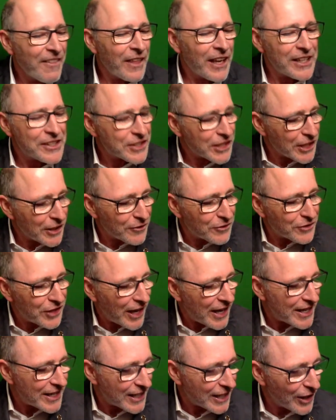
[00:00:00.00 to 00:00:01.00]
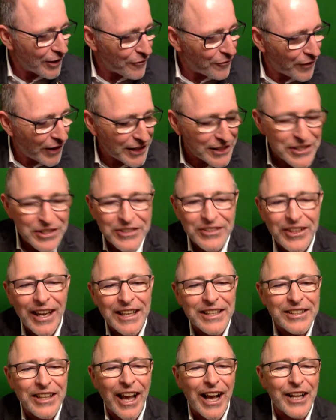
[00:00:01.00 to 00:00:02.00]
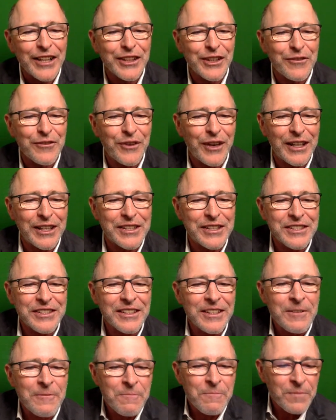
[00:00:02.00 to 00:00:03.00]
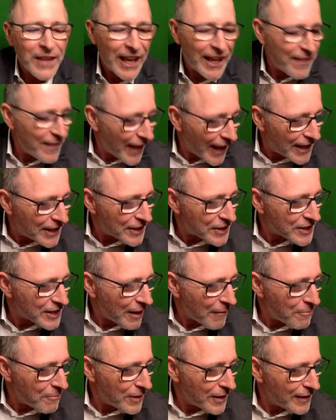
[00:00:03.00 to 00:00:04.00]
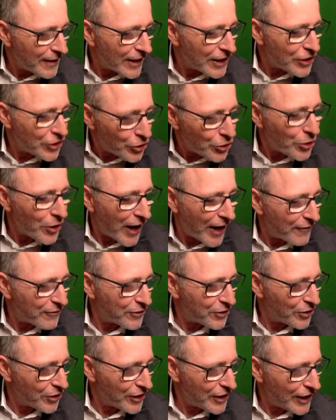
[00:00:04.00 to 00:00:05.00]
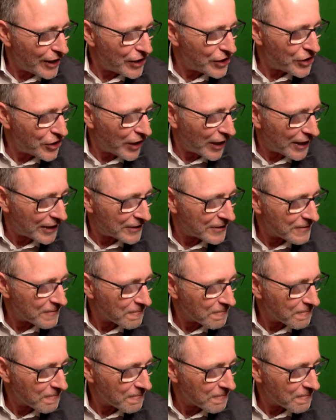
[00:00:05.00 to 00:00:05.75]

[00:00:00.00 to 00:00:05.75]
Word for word: instead of taking offense, take down the fence. And that is something that you have to initiate.